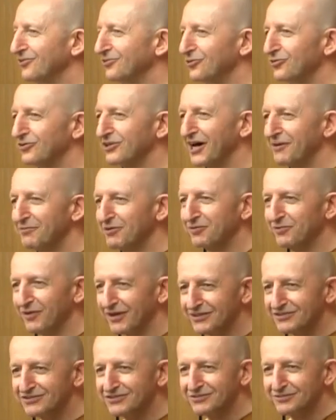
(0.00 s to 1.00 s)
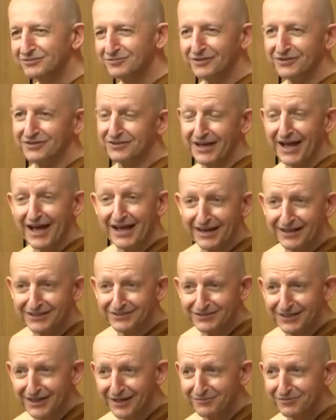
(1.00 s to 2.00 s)
don't all come at once. Well, you
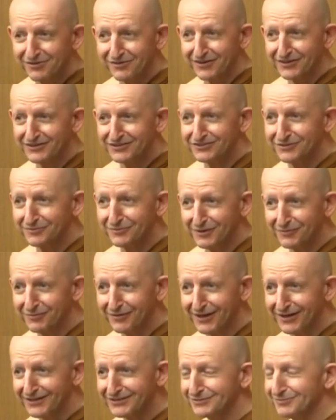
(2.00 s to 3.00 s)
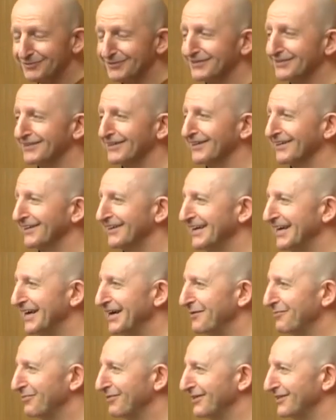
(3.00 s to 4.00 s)
can actually. Amaravati is a big place, but uh,
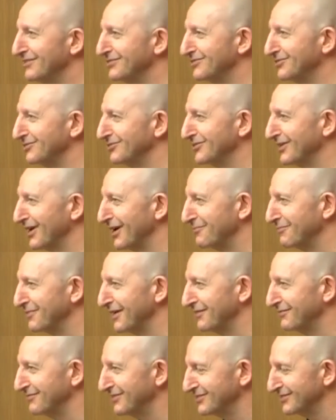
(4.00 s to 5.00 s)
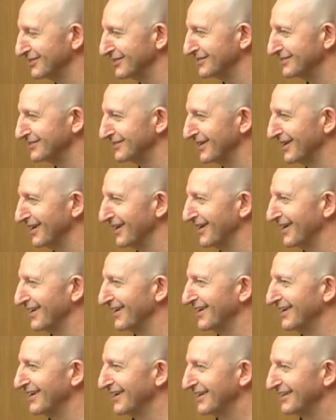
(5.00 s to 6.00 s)
please do come and visit.
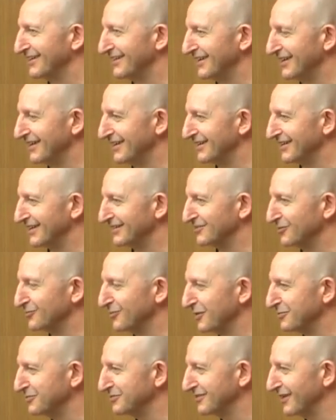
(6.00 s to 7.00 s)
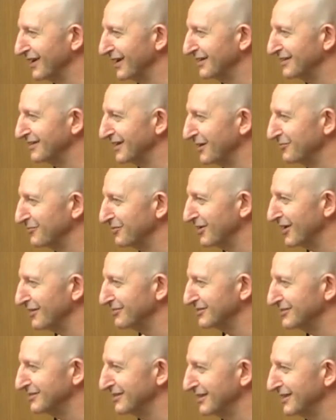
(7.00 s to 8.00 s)
Uh, the, there's a website,
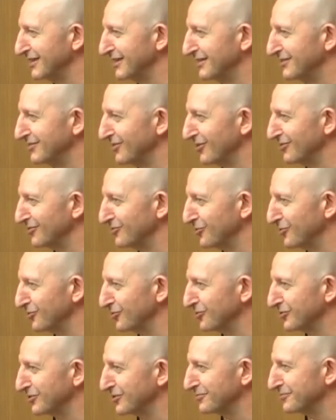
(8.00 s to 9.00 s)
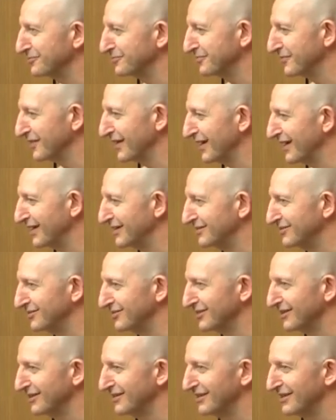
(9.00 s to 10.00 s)
amaravati.org,
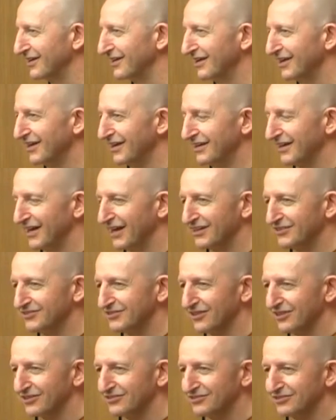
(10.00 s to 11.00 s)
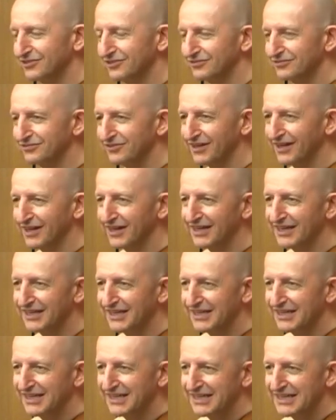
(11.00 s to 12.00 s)
and you can, that has lots of
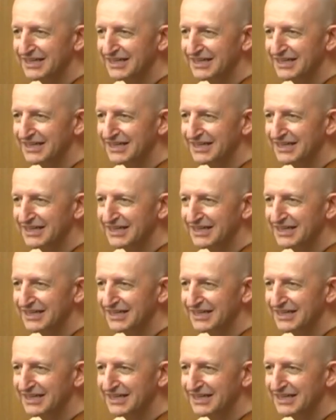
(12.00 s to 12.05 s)
uh,